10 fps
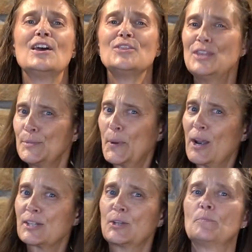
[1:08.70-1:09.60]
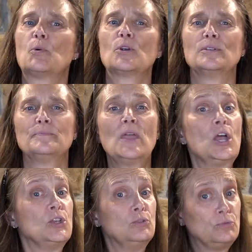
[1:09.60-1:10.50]
These products are important.
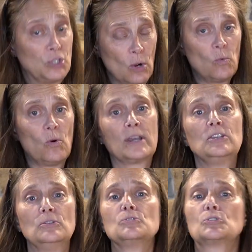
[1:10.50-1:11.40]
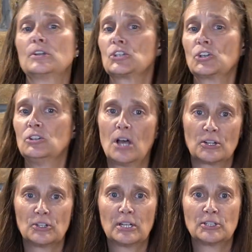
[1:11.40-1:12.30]
You don't want to use traditional
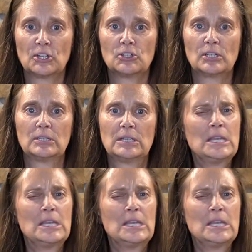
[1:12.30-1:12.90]
laundry detergent.